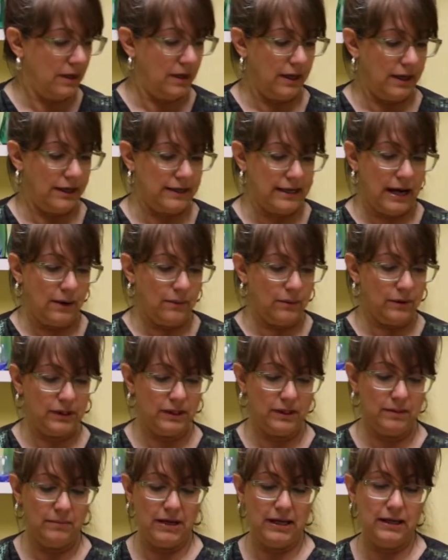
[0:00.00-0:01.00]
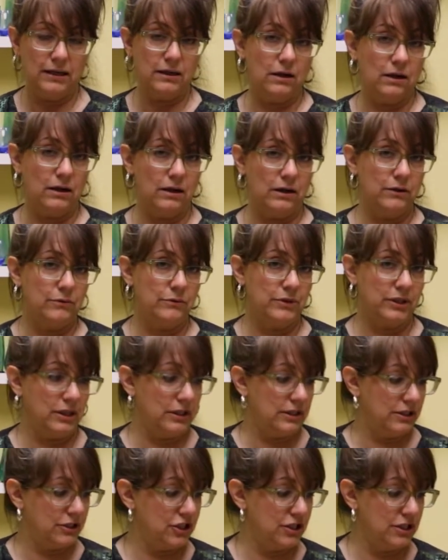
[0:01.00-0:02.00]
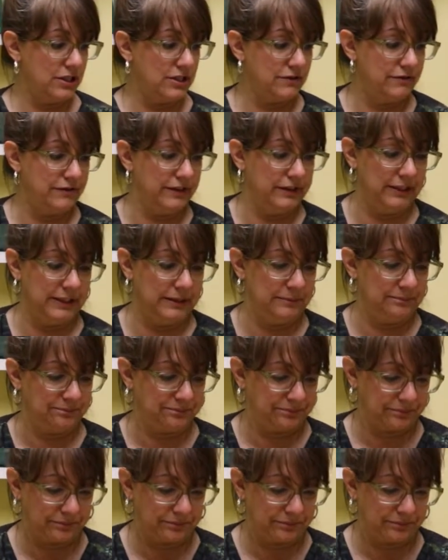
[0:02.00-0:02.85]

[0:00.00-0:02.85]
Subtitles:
And now we're going to make our ricotta cheese filling.